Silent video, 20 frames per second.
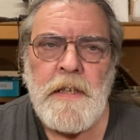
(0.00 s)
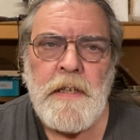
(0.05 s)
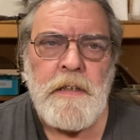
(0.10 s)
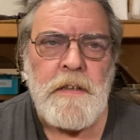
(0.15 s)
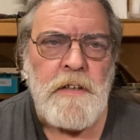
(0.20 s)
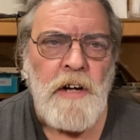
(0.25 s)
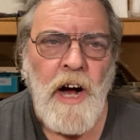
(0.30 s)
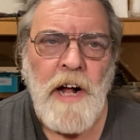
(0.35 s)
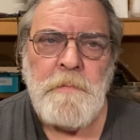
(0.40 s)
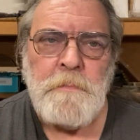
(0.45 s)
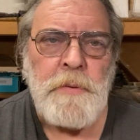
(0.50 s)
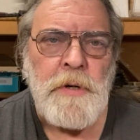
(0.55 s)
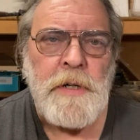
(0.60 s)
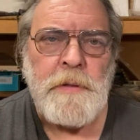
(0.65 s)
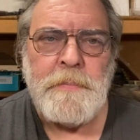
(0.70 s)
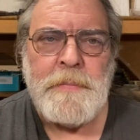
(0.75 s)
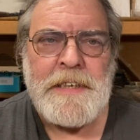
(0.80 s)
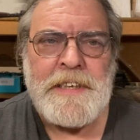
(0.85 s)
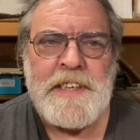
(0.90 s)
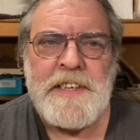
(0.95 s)

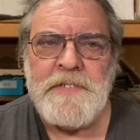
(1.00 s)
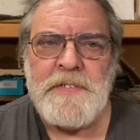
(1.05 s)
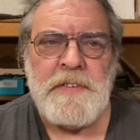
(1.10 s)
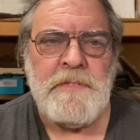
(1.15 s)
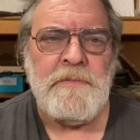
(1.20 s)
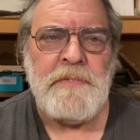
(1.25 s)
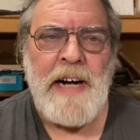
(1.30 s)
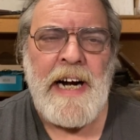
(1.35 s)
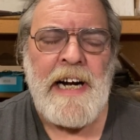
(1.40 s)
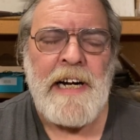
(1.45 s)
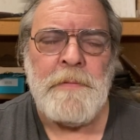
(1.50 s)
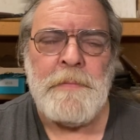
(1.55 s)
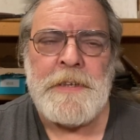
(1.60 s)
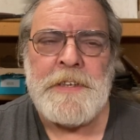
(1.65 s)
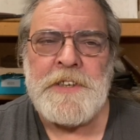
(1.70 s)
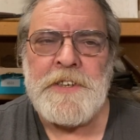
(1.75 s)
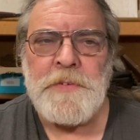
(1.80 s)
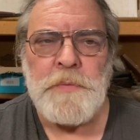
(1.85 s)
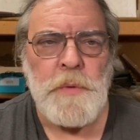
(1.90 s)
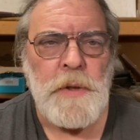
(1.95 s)
non-permissive
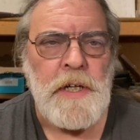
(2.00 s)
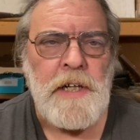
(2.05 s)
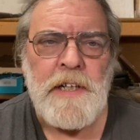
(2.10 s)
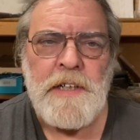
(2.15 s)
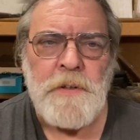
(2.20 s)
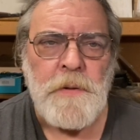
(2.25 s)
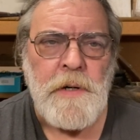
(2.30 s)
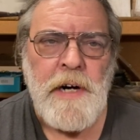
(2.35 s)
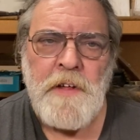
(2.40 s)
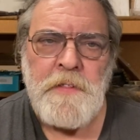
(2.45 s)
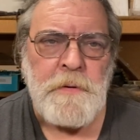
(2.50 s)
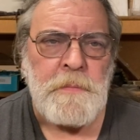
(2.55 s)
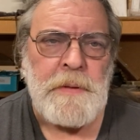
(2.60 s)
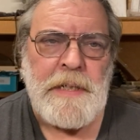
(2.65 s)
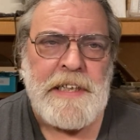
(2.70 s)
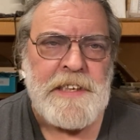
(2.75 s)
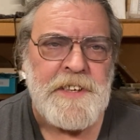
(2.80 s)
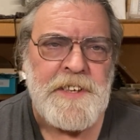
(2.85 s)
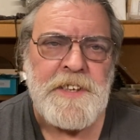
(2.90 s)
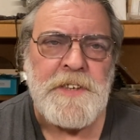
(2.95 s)
environments, work, or other
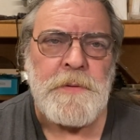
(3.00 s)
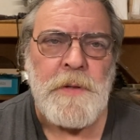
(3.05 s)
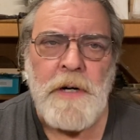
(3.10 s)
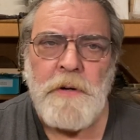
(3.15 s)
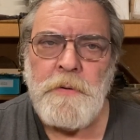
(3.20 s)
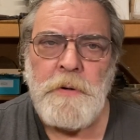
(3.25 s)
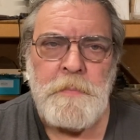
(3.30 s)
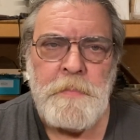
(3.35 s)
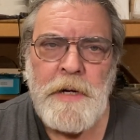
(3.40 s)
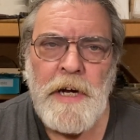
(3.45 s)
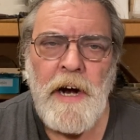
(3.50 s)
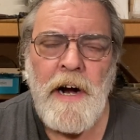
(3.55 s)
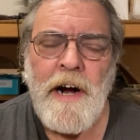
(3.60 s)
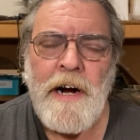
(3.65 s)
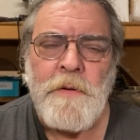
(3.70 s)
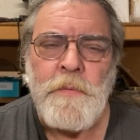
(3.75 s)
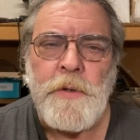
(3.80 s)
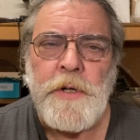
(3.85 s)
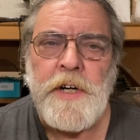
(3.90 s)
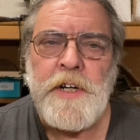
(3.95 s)
places where it would be
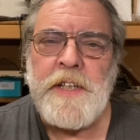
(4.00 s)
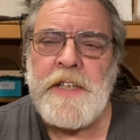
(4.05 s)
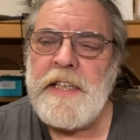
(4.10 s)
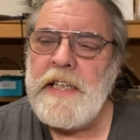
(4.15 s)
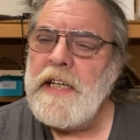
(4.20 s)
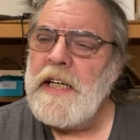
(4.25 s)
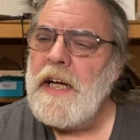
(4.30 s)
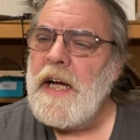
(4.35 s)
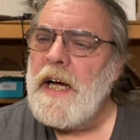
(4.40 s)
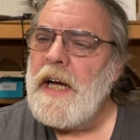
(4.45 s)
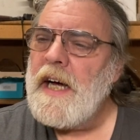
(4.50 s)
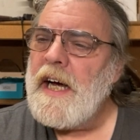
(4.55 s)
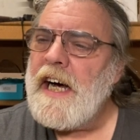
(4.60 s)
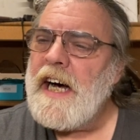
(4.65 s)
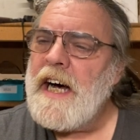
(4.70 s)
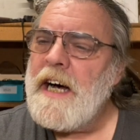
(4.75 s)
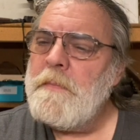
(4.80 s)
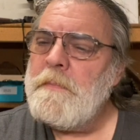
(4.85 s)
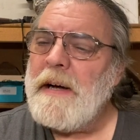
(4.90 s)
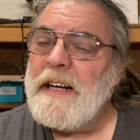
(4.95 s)
awkward.
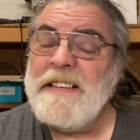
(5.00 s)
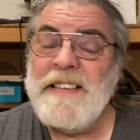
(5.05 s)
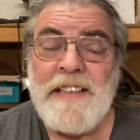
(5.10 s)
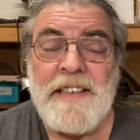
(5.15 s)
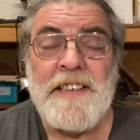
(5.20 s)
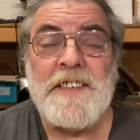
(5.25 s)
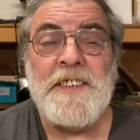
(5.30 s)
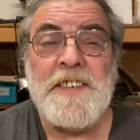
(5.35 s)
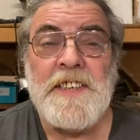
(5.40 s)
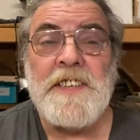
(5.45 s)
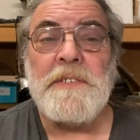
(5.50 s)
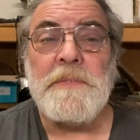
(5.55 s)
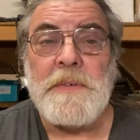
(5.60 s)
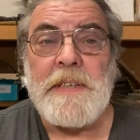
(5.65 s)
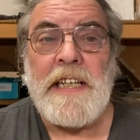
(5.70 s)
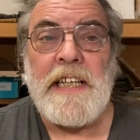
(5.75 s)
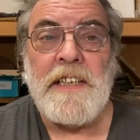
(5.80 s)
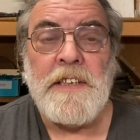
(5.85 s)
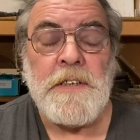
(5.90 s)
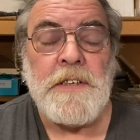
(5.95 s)
Um, I think this is a
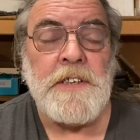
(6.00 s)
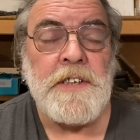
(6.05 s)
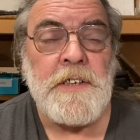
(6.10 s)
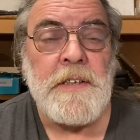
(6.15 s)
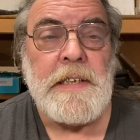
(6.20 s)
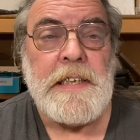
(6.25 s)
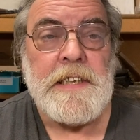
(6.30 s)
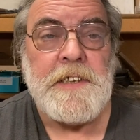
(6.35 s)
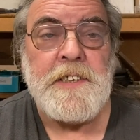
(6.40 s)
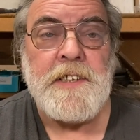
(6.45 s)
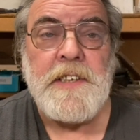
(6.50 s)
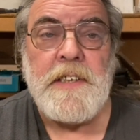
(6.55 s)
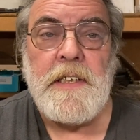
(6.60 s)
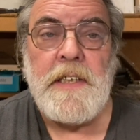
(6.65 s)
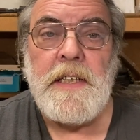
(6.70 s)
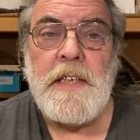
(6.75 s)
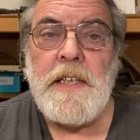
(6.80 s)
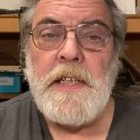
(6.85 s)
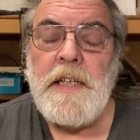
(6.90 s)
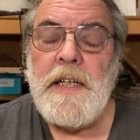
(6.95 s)
really good choice.
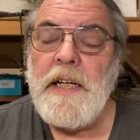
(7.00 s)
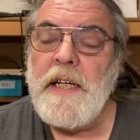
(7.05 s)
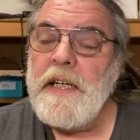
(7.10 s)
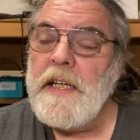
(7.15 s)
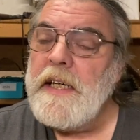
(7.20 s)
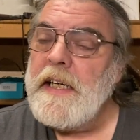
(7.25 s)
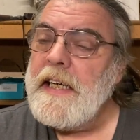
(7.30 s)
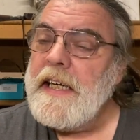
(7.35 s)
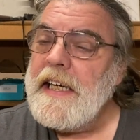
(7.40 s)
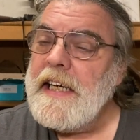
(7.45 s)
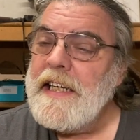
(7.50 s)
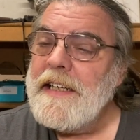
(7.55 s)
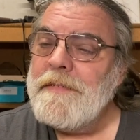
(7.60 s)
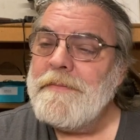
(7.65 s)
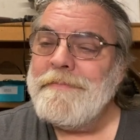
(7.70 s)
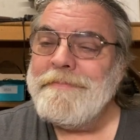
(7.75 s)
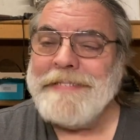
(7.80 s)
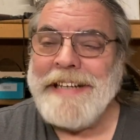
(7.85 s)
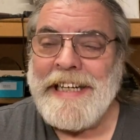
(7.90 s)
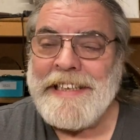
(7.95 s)

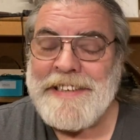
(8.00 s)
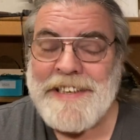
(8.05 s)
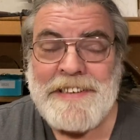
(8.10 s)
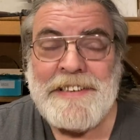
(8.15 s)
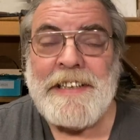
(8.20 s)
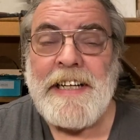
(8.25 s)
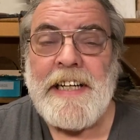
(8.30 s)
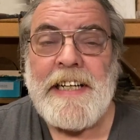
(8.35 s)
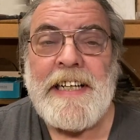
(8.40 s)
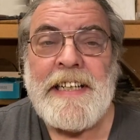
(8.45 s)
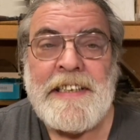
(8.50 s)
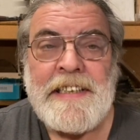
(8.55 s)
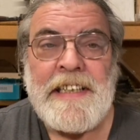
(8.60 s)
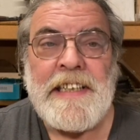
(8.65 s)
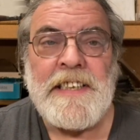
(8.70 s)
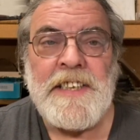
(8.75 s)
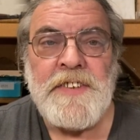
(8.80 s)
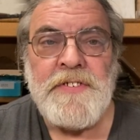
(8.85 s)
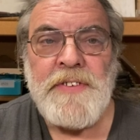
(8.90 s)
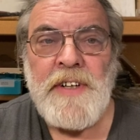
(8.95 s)
As I said, it
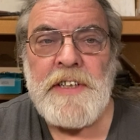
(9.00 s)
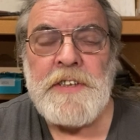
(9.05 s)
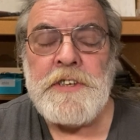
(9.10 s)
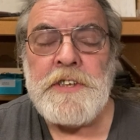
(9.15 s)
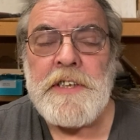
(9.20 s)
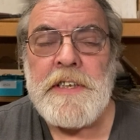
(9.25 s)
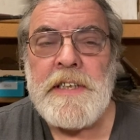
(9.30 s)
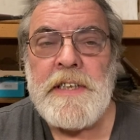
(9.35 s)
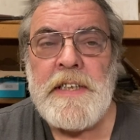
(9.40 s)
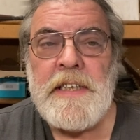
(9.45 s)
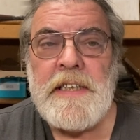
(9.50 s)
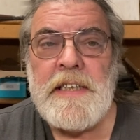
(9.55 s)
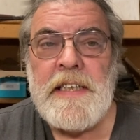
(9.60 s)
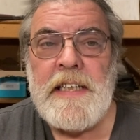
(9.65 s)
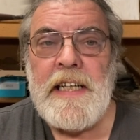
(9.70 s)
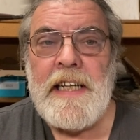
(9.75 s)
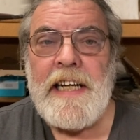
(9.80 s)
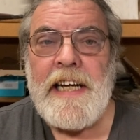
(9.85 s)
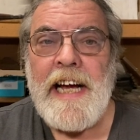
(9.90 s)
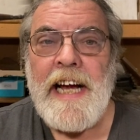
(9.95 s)
does function,
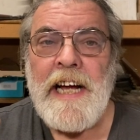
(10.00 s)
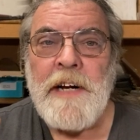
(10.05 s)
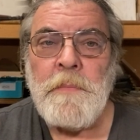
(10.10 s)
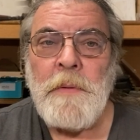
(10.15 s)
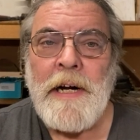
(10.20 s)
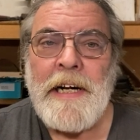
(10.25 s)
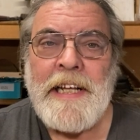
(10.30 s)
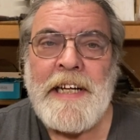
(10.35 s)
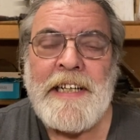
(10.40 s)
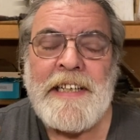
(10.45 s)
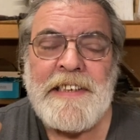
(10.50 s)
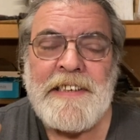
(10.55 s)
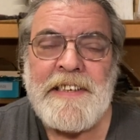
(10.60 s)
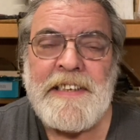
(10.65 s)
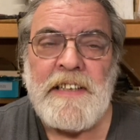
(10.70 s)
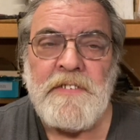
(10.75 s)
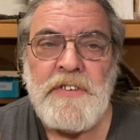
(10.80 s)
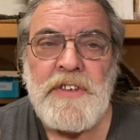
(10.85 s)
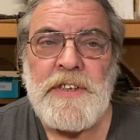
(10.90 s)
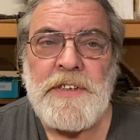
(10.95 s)
and while it is
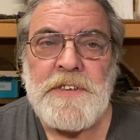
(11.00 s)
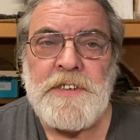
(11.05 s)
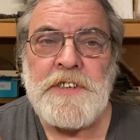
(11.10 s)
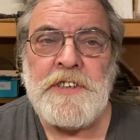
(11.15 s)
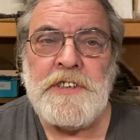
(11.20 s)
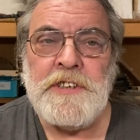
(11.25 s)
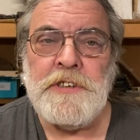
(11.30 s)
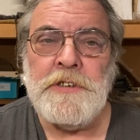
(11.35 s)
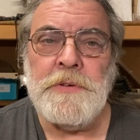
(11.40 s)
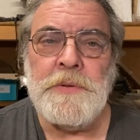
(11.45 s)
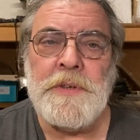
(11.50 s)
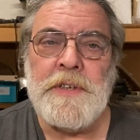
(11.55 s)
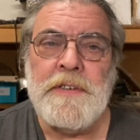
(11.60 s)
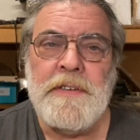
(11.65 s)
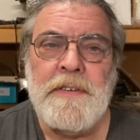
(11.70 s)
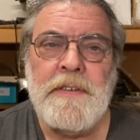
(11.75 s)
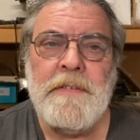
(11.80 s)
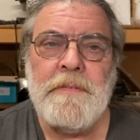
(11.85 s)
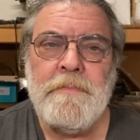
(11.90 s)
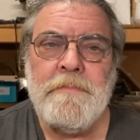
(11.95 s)
difficult to shoot
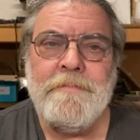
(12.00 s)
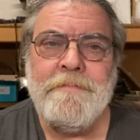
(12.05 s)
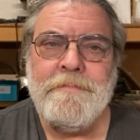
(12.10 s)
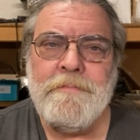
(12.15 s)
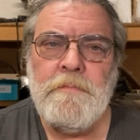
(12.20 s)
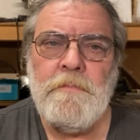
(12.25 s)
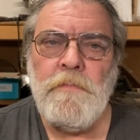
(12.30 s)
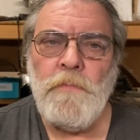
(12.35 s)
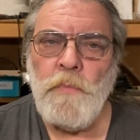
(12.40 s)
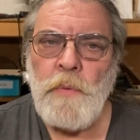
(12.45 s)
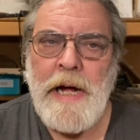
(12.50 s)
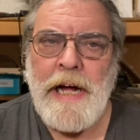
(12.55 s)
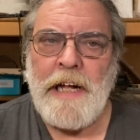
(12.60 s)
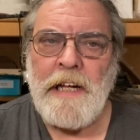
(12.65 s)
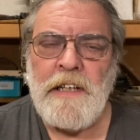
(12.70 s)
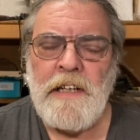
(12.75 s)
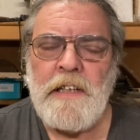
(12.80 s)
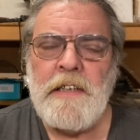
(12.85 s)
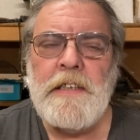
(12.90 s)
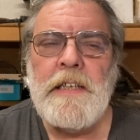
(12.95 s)
well,